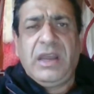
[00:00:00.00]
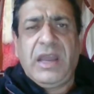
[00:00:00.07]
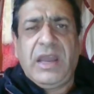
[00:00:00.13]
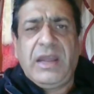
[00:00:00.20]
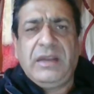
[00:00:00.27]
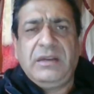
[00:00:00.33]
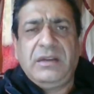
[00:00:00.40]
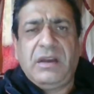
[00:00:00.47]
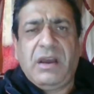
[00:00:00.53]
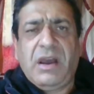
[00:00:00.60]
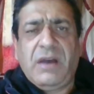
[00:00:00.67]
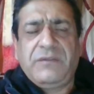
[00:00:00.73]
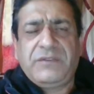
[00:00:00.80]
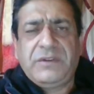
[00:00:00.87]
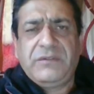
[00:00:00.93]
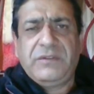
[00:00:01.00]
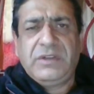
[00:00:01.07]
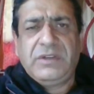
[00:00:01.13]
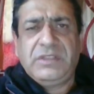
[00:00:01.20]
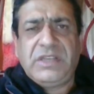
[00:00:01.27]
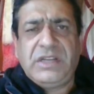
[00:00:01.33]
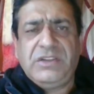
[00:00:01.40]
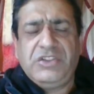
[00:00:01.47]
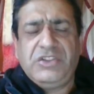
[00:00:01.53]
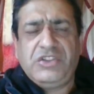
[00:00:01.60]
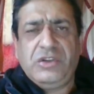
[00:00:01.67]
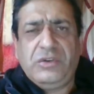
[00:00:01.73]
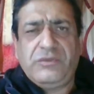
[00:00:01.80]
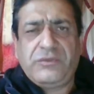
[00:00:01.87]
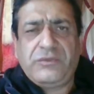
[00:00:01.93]
and afterwards,
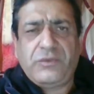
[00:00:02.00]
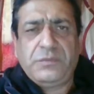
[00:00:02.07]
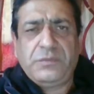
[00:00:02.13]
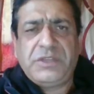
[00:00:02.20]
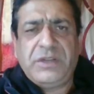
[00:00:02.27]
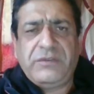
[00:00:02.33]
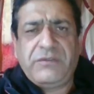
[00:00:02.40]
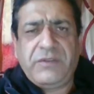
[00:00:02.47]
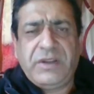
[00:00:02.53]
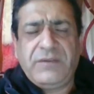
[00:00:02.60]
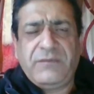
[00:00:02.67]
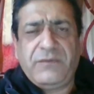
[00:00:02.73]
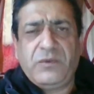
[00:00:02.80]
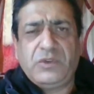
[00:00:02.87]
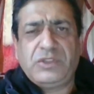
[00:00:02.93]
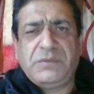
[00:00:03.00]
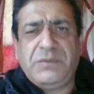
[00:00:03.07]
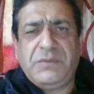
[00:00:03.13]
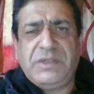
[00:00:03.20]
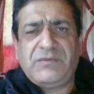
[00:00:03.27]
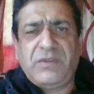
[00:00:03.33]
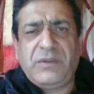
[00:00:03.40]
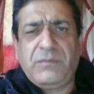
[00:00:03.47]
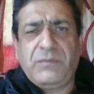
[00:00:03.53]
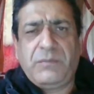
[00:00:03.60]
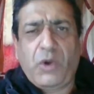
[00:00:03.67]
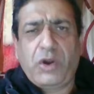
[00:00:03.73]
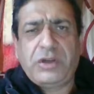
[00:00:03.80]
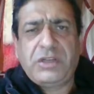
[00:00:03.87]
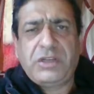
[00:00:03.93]
additional troops and reinforcements were
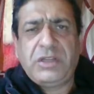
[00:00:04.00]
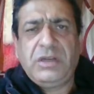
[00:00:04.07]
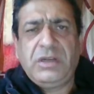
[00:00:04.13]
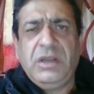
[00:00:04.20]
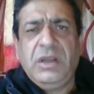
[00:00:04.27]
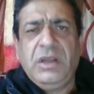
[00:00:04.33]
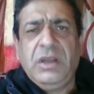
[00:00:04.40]
brought in.